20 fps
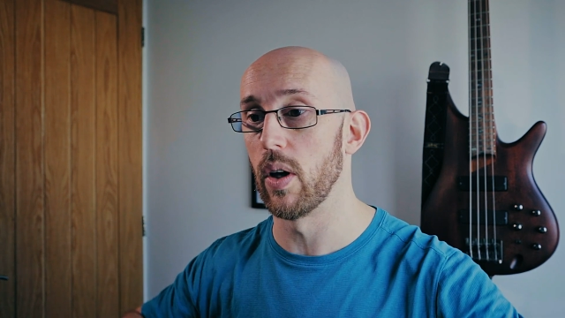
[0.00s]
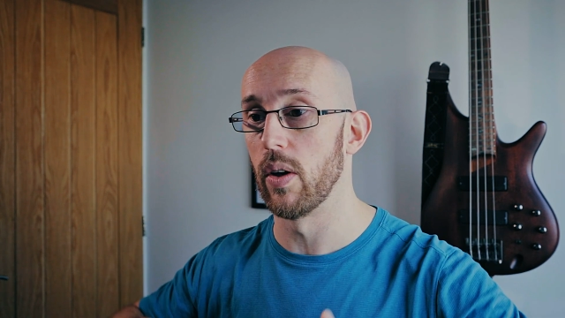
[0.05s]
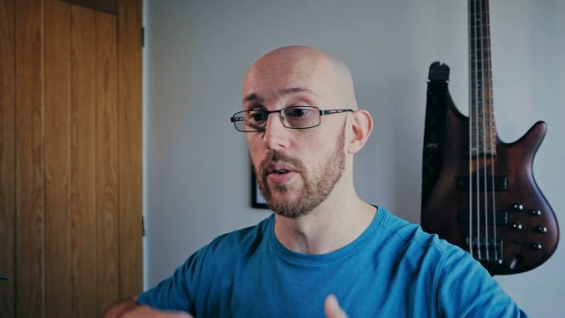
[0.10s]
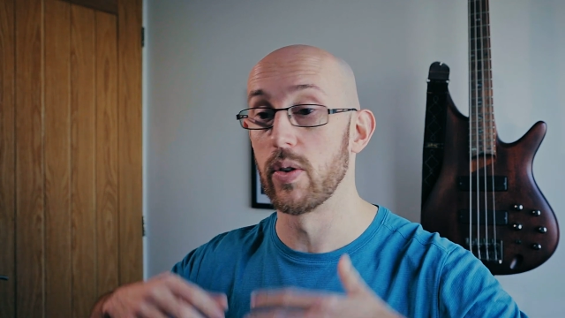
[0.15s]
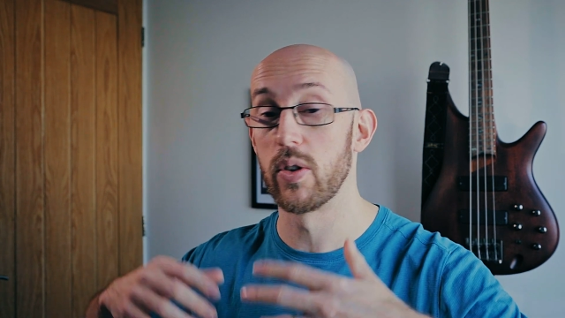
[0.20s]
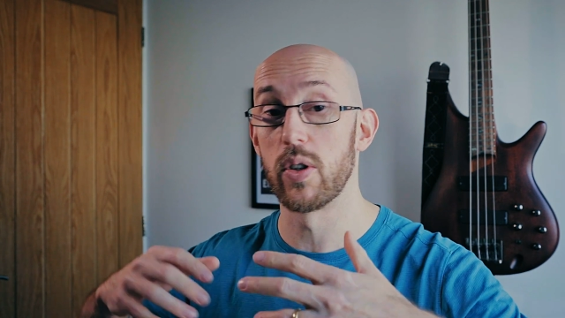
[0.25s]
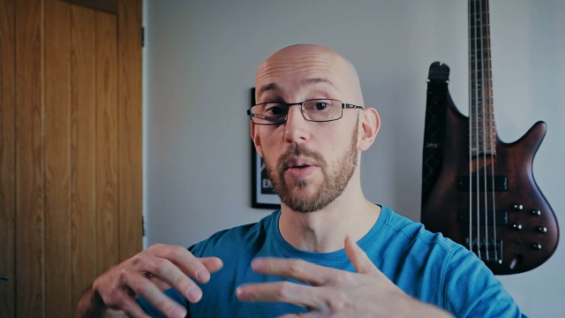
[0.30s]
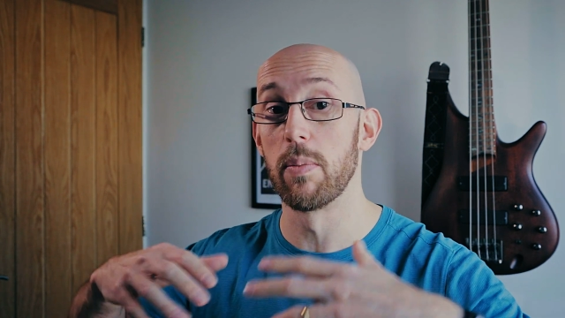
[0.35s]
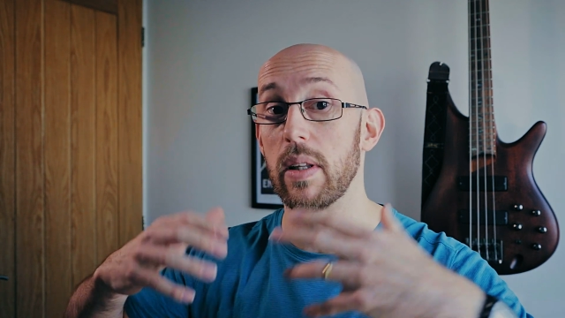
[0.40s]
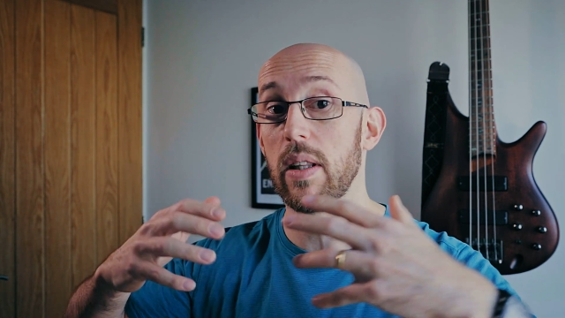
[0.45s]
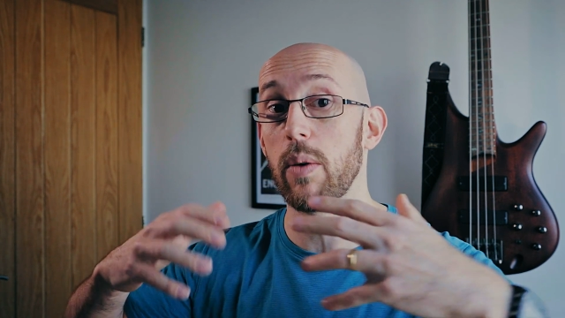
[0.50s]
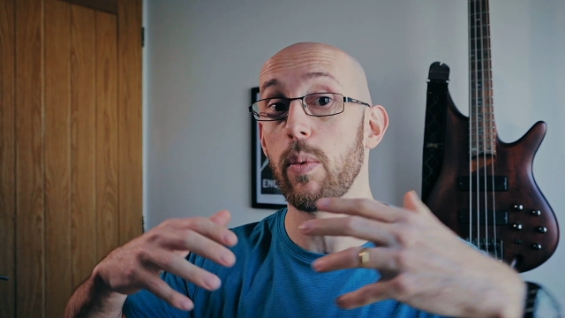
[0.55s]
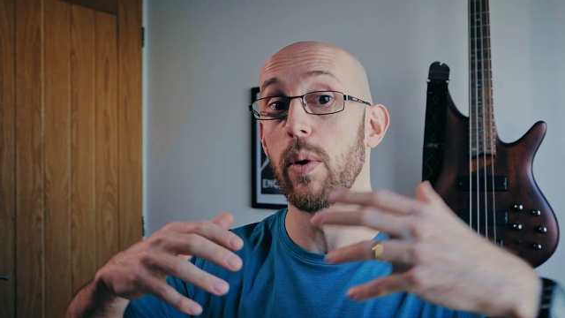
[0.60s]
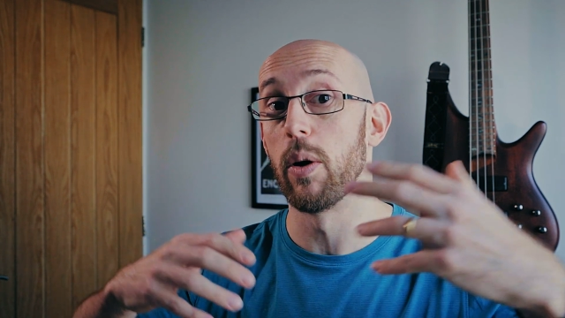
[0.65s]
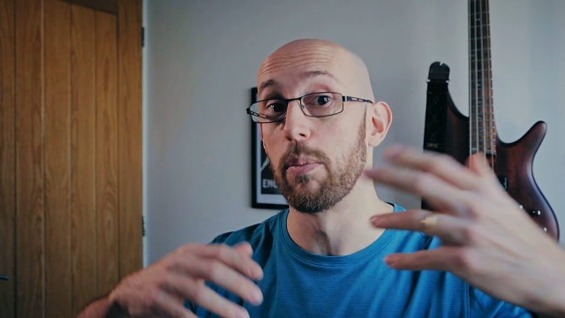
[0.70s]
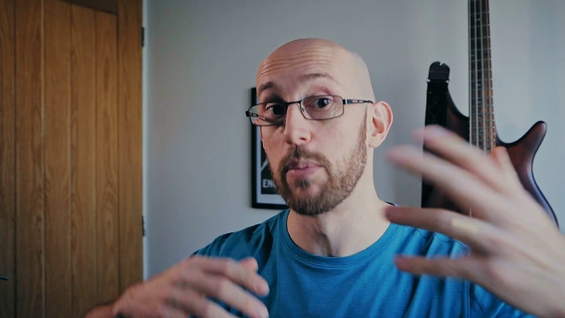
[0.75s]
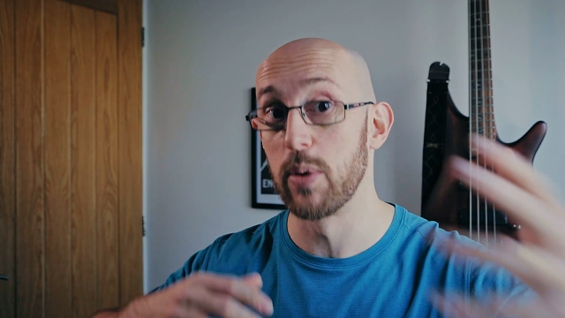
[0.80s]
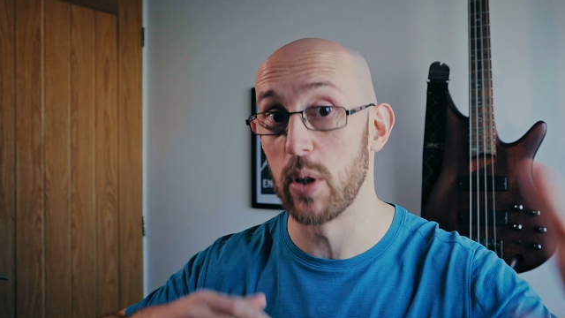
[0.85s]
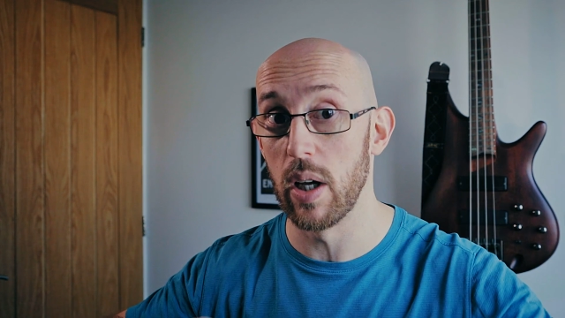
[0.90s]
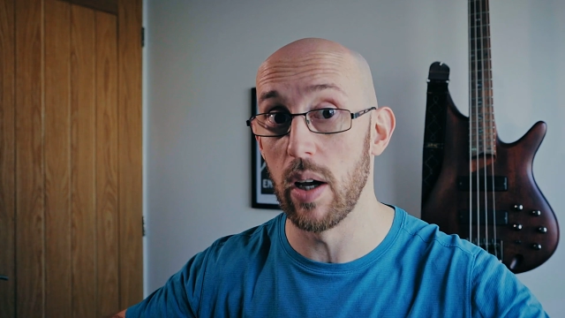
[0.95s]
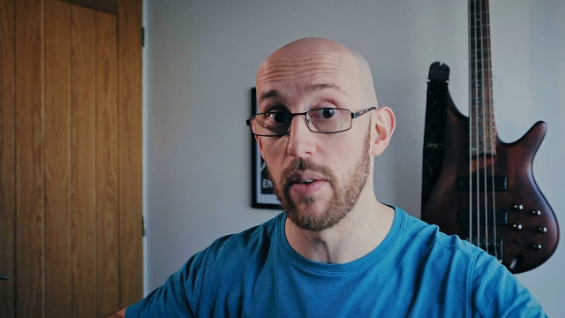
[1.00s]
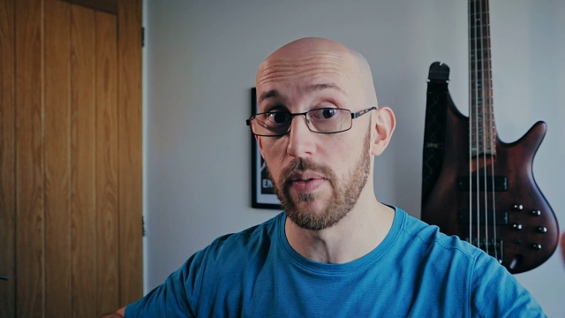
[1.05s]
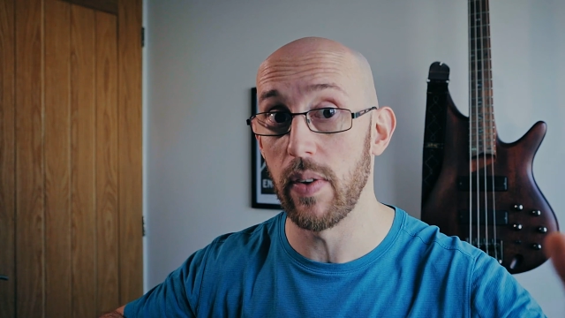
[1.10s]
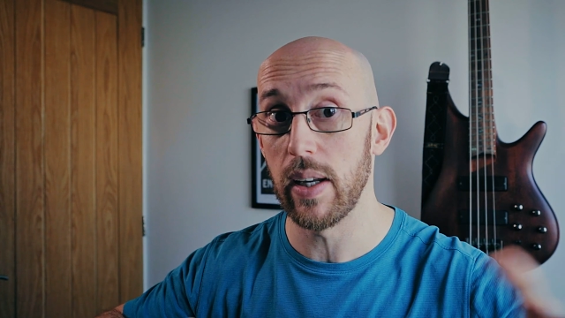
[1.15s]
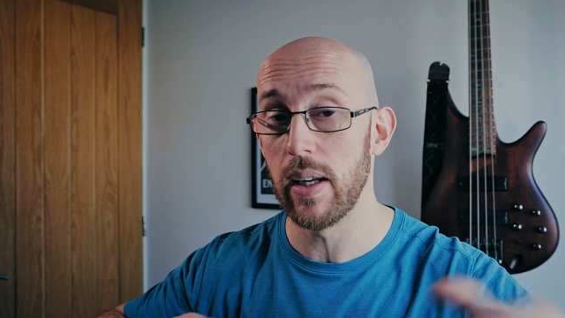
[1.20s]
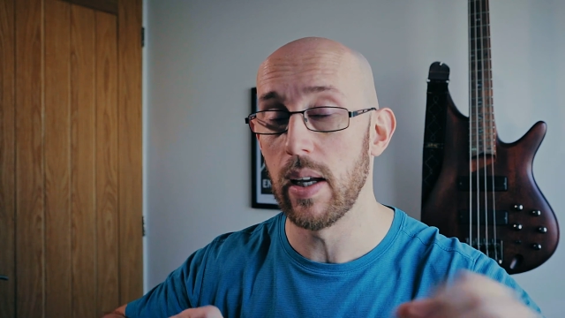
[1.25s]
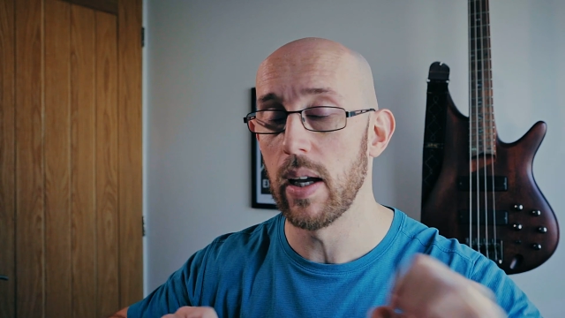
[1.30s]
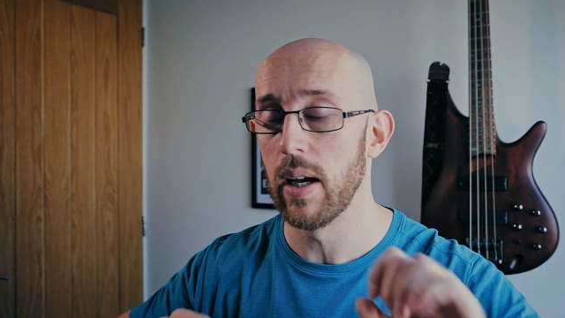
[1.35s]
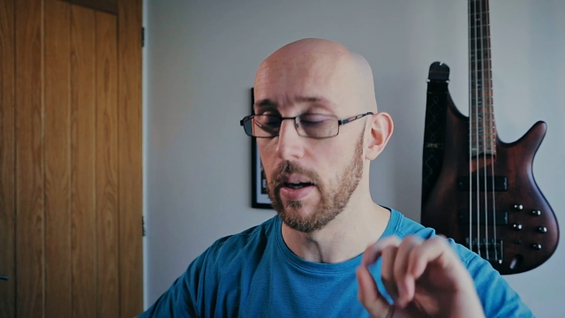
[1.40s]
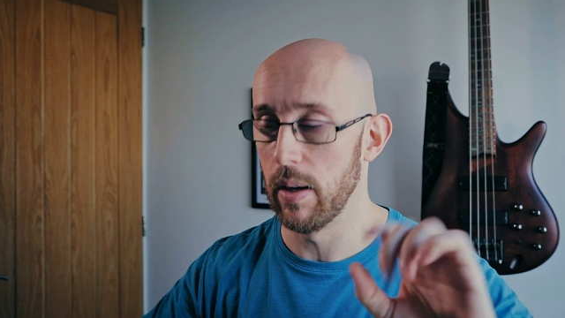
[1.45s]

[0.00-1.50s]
on something that we're observing,